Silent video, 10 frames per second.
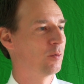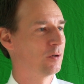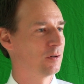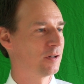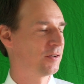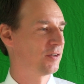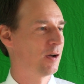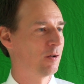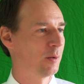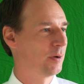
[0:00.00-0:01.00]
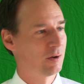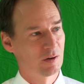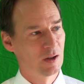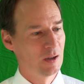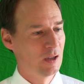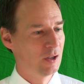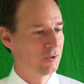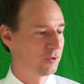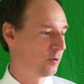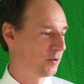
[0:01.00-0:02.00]
world, it's now all about
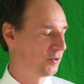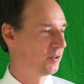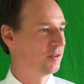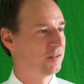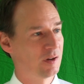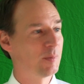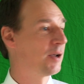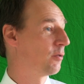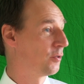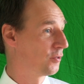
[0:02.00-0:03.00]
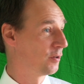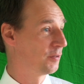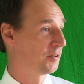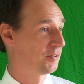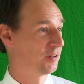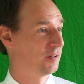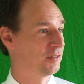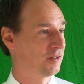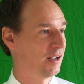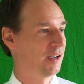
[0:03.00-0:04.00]
services and
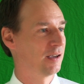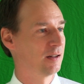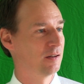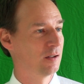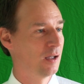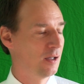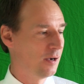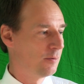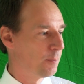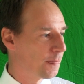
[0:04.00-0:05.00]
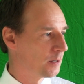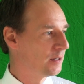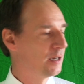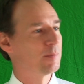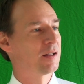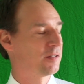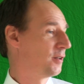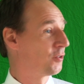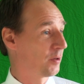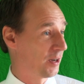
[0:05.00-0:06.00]
microservices and lean
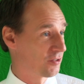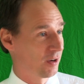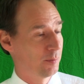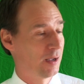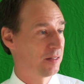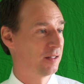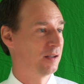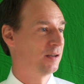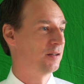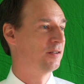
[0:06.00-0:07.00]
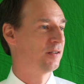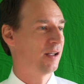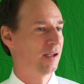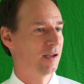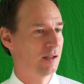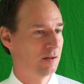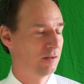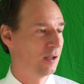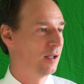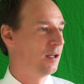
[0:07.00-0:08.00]
methods or agile methods and
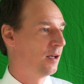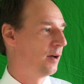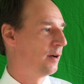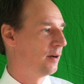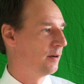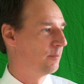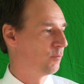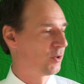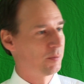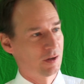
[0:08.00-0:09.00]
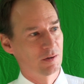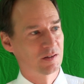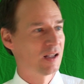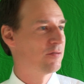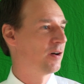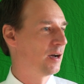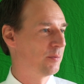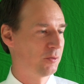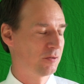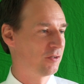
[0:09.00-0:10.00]
something called
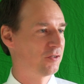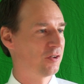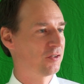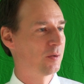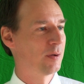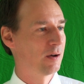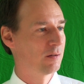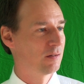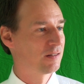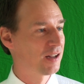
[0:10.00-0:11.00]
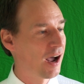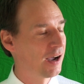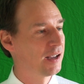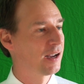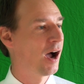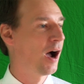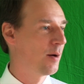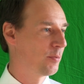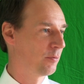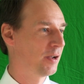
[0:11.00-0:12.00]
DevOps, which is just about tying
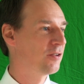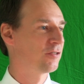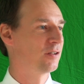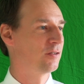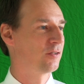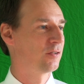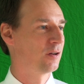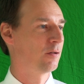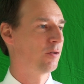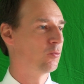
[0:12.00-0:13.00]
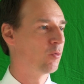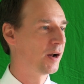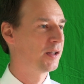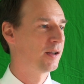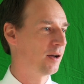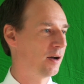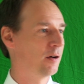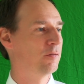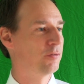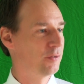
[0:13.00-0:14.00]
operations, the running
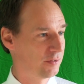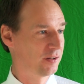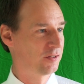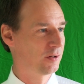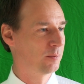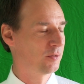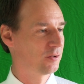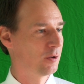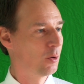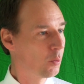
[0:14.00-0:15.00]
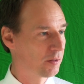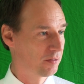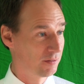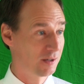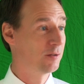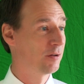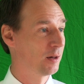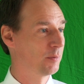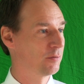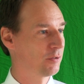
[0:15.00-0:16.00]
of systems, with the
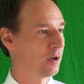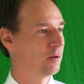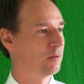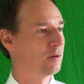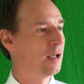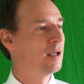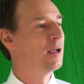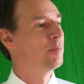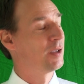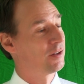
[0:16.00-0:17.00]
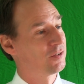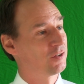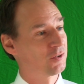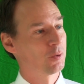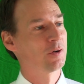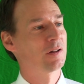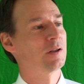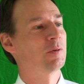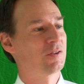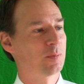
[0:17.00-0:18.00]
development of code. Because historically
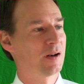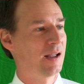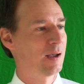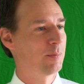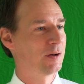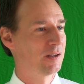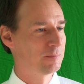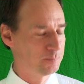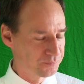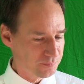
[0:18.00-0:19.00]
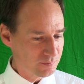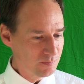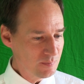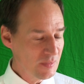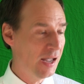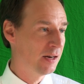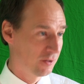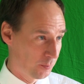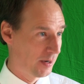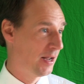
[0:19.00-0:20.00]
what's been happening, and
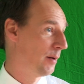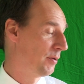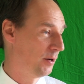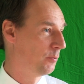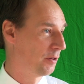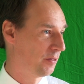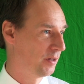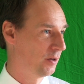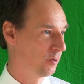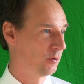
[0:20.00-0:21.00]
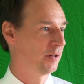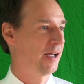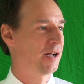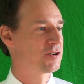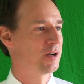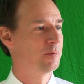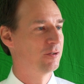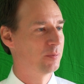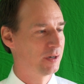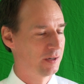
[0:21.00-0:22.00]
it's been happening with the early agile
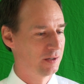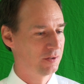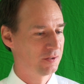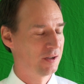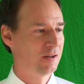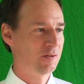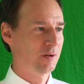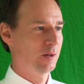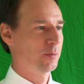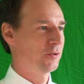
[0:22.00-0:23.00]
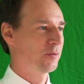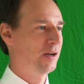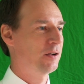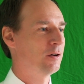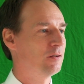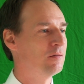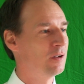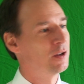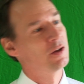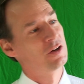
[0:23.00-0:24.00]
movement, is developers write code,
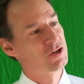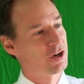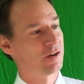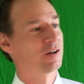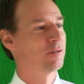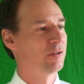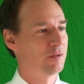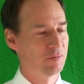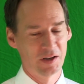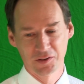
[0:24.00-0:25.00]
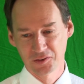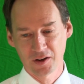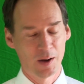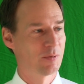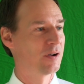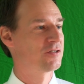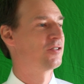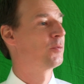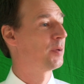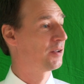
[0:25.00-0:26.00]
chuck it over the fence,
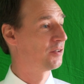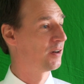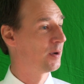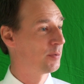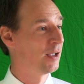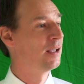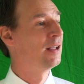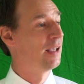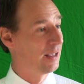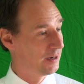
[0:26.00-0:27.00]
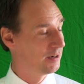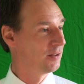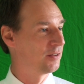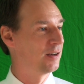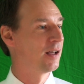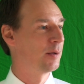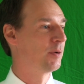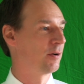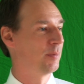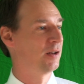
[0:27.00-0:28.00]
operations picks it up, and it is a
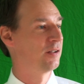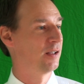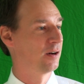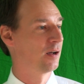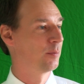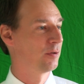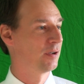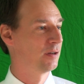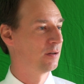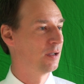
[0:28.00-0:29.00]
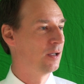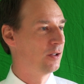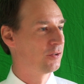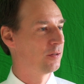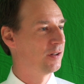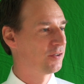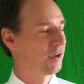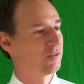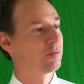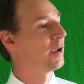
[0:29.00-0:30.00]
nightmare to maintain and operate. So these
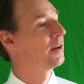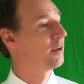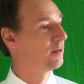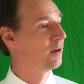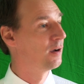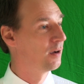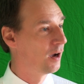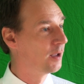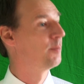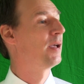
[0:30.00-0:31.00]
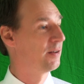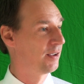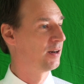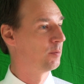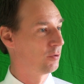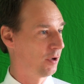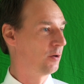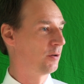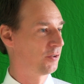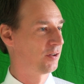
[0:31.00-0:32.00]
guys write unmaintainable
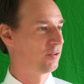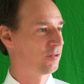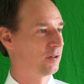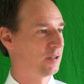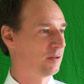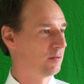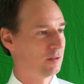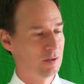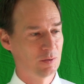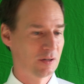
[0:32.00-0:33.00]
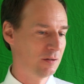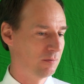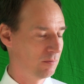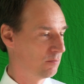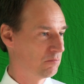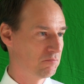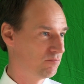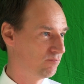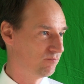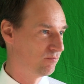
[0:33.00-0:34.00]
code, essentially. You can
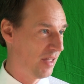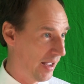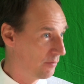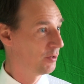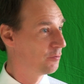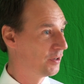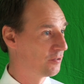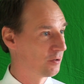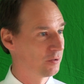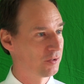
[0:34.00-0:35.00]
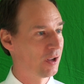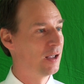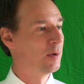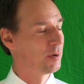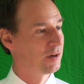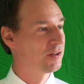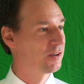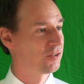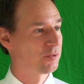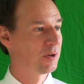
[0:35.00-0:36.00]
have your features, but it
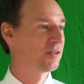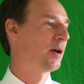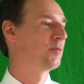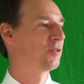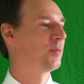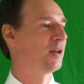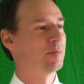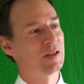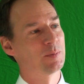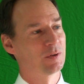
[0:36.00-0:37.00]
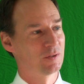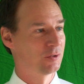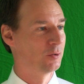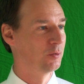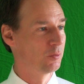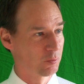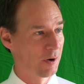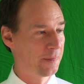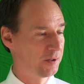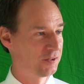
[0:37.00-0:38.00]
takes 3 times as many people to
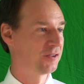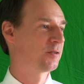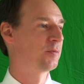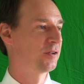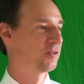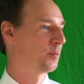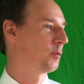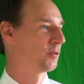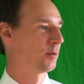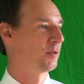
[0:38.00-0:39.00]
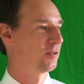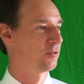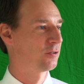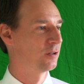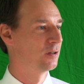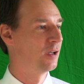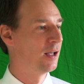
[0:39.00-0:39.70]
run the systems that support them as it should.